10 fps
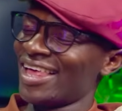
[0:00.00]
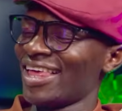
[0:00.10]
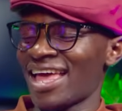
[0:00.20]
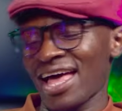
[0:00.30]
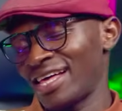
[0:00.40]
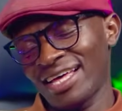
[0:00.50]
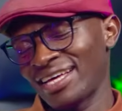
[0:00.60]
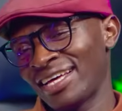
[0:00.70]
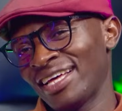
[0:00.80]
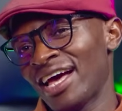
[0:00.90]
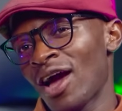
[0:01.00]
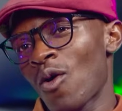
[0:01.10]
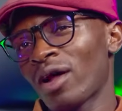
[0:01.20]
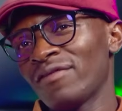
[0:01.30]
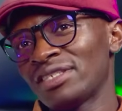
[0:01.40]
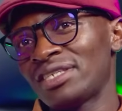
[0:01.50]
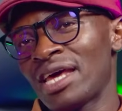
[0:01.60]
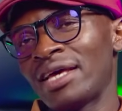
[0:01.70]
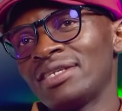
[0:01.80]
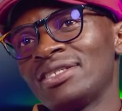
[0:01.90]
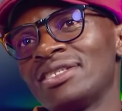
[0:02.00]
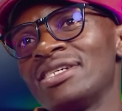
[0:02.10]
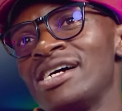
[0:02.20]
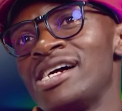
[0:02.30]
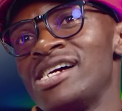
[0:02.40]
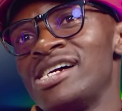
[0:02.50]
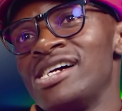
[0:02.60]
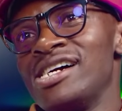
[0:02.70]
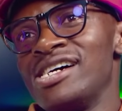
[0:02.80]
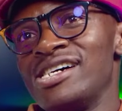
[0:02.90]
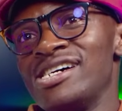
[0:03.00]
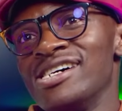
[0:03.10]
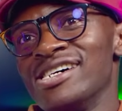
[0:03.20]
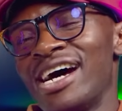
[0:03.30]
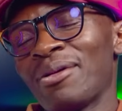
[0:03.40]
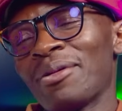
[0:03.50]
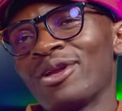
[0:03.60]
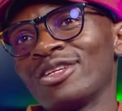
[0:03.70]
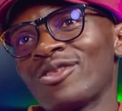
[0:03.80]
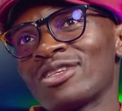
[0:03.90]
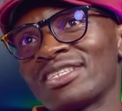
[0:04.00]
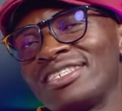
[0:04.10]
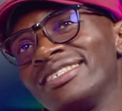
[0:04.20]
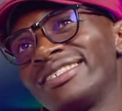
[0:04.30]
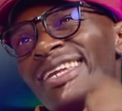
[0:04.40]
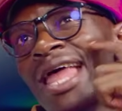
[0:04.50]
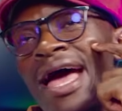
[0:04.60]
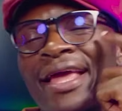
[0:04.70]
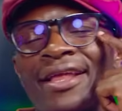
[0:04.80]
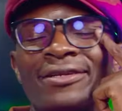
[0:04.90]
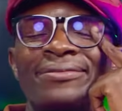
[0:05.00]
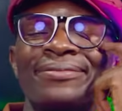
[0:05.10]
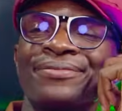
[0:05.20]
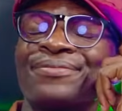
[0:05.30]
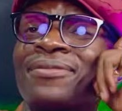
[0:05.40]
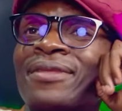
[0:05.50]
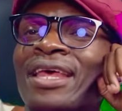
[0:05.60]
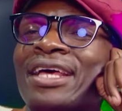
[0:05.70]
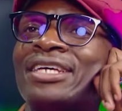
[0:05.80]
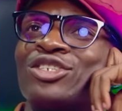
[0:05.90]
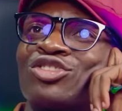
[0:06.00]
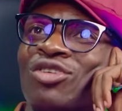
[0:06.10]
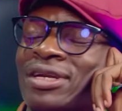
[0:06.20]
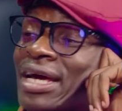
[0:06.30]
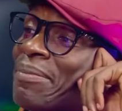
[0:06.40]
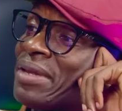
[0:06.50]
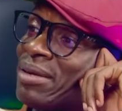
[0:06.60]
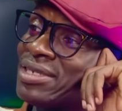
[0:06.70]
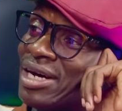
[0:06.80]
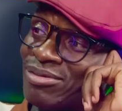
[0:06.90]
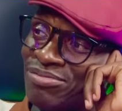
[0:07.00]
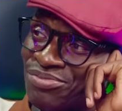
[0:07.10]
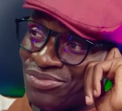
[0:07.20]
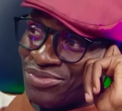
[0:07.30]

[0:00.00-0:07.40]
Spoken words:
Yeah. One of these days, I remember it was in 2009. So, ndakapinda town.